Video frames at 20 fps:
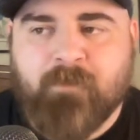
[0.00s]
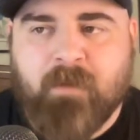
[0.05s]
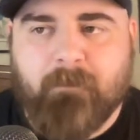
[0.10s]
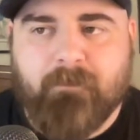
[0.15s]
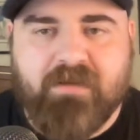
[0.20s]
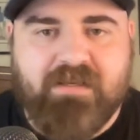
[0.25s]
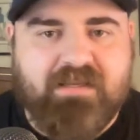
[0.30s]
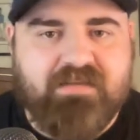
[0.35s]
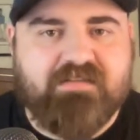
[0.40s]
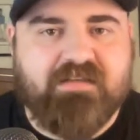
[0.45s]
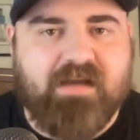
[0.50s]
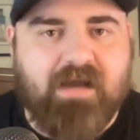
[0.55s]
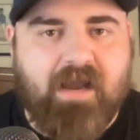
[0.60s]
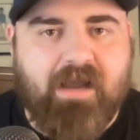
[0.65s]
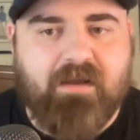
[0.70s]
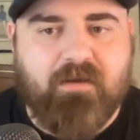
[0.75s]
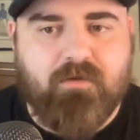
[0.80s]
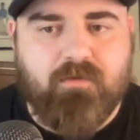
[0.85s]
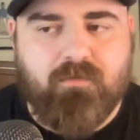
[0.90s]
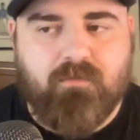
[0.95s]
But he's a
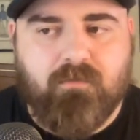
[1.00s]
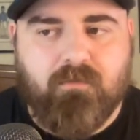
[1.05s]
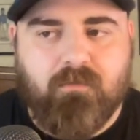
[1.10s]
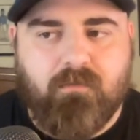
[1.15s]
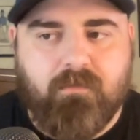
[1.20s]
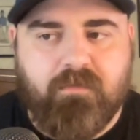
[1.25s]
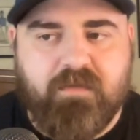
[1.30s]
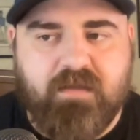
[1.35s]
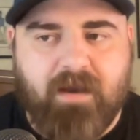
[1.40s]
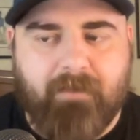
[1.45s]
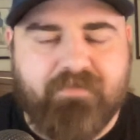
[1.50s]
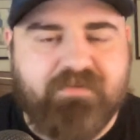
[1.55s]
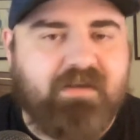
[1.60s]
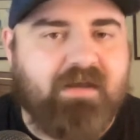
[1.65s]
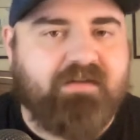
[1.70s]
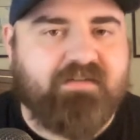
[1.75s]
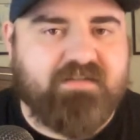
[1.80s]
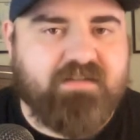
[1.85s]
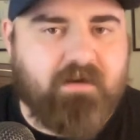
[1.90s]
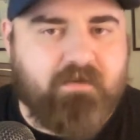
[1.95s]
guy who the
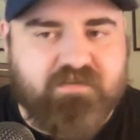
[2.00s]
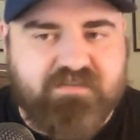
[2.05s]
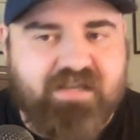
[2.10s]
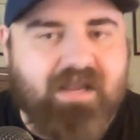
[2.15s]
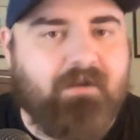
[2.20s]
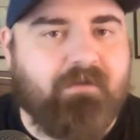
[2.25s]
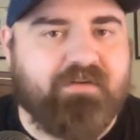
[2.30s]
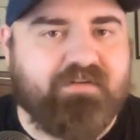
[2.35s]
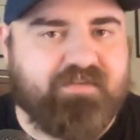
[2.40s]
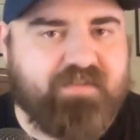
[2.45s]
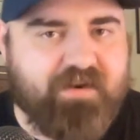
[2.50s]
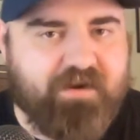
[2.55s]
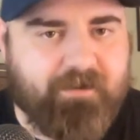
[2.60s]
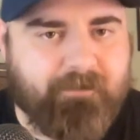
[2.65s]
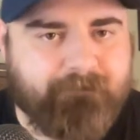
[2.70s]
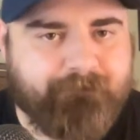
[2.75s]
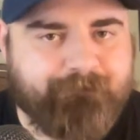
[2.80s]
upside is there, the talent is there.